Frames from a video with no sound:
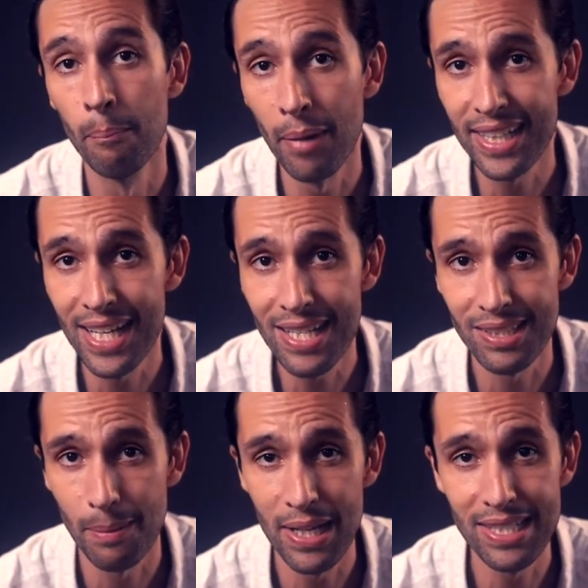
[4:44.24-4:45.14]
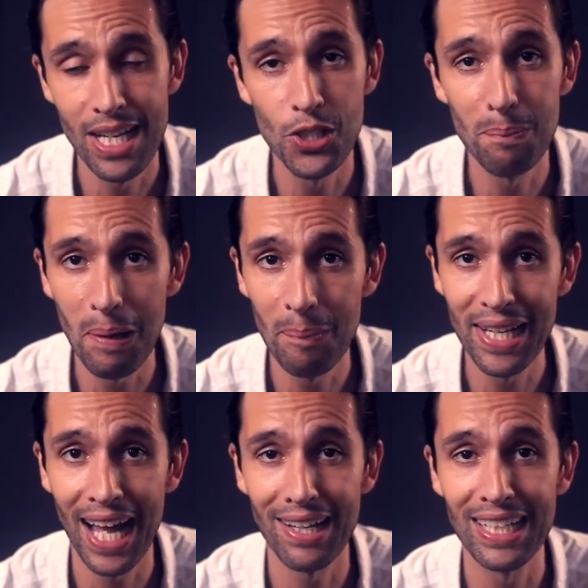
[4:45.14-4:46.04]
My guess is that you
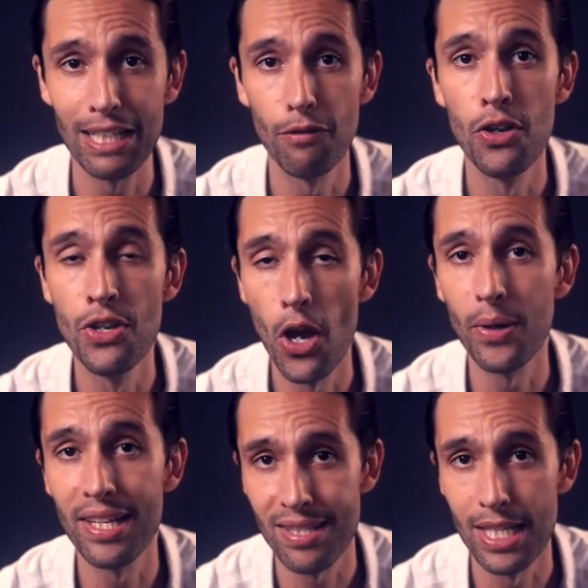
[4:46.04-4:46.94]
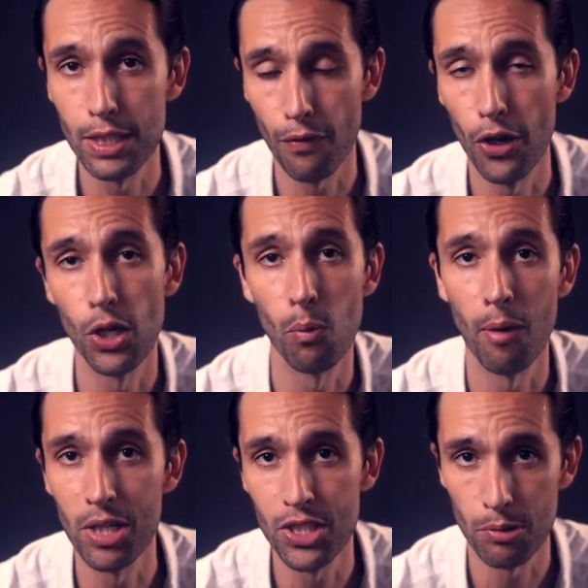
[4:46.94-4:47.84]
probably hadn't even noticed this photo
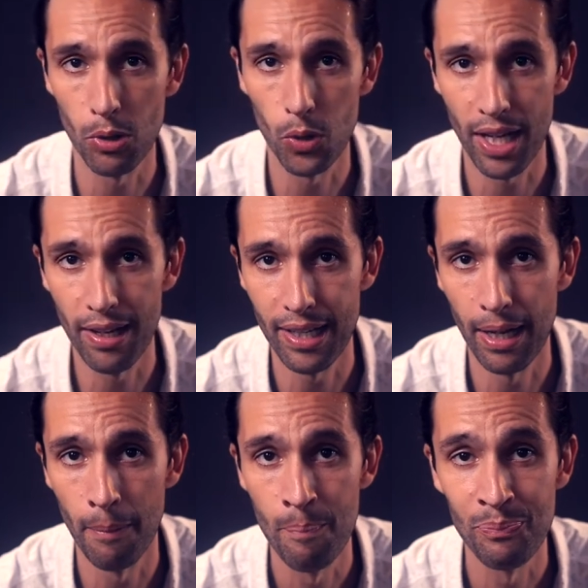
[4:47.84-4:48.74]
when we scrolled earlier